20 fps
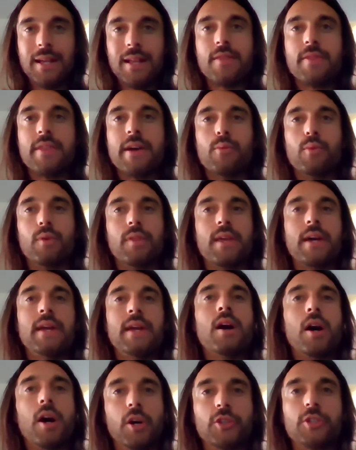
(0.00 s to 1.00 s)
that will then
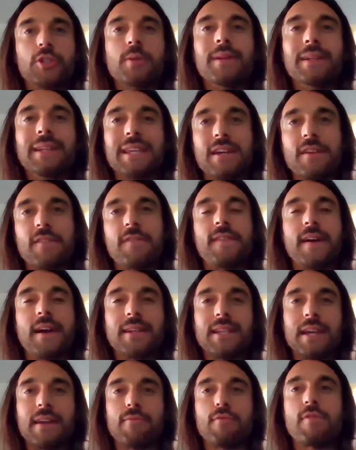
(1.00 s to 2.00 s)
ultimately
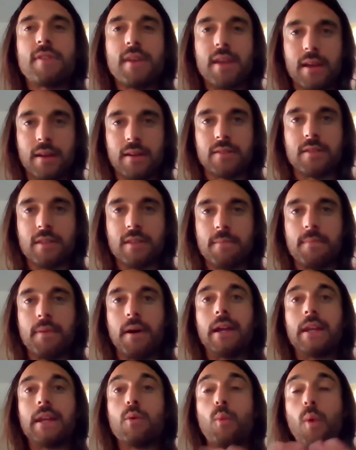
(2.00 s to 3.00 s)
affect everything else in the
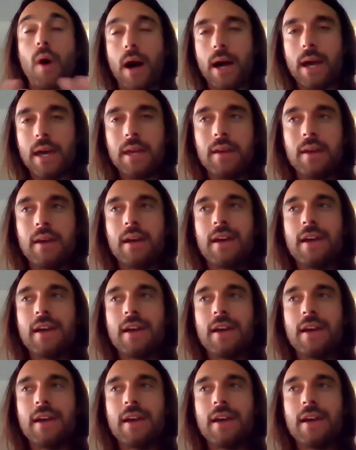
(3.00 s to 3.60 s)
body. Why?